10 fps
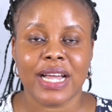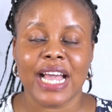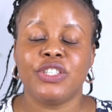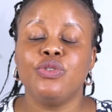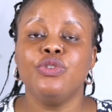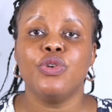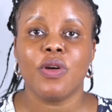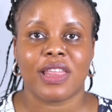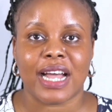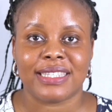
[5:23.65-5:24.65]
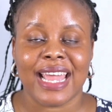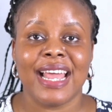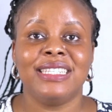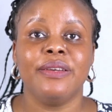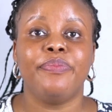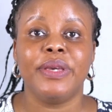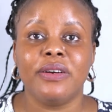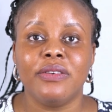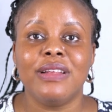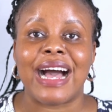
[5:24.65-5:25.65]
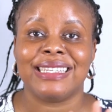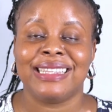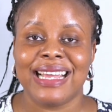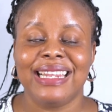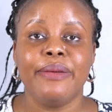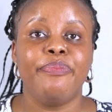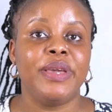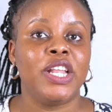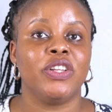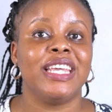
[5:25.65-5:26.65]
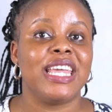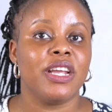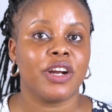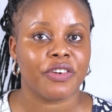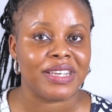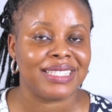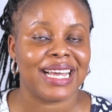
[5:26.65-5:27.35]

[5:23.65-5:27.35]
Guys, you know that energy bill has lately been on the increase.